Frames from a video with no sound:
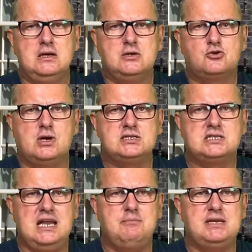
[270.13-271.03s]
Truss
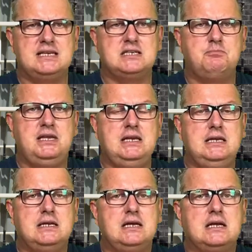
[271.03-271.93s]
slammed SNP
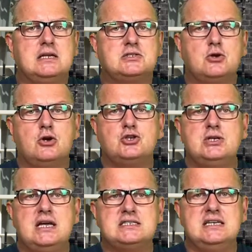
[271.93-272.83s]
leader Nicola Sturgeon
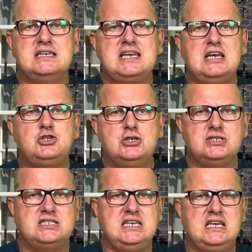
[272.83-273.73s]
as an attention
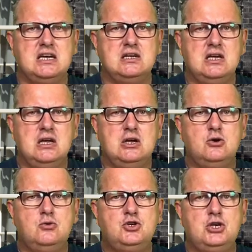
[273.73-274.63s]
seeker
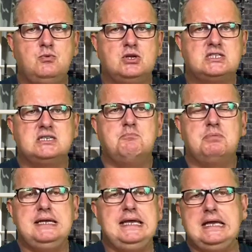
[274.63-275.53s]
who she would
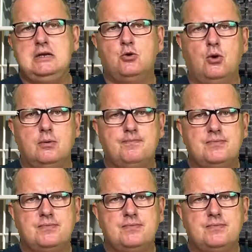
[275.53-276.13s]
simply ignore.